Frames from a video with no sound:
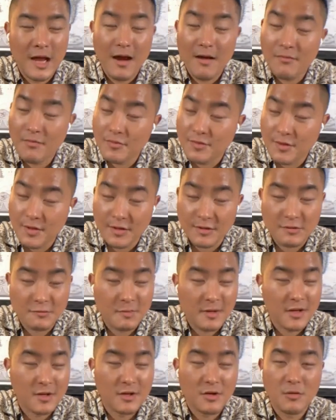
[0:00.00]
Everything is
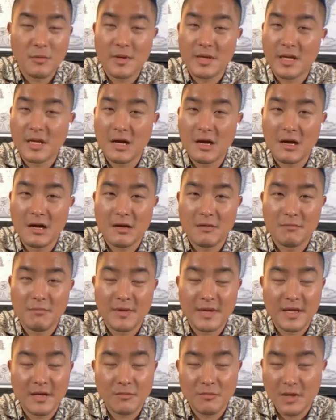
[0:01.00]
about knowing God,
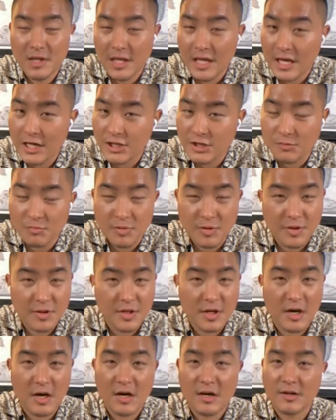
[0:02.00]
being in relationship with
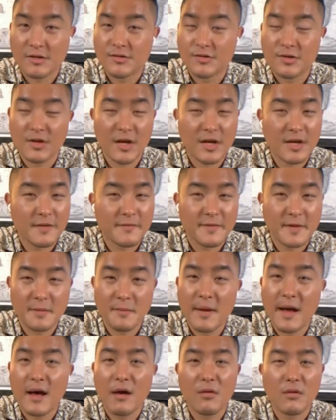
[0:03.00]
God. It's not even
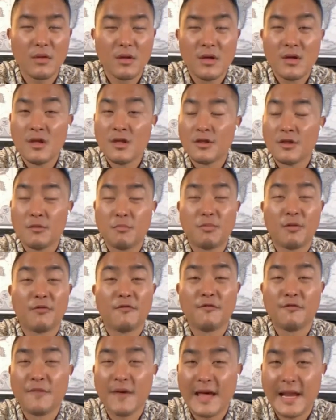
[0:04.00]
about the
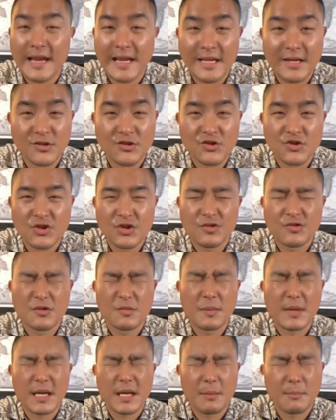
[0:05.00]
prophetic, it's just
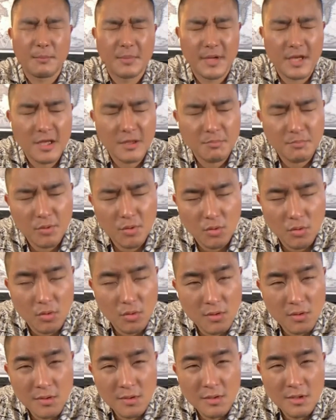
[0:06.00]
about a
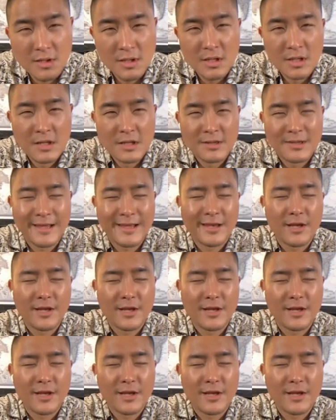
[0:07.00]
people.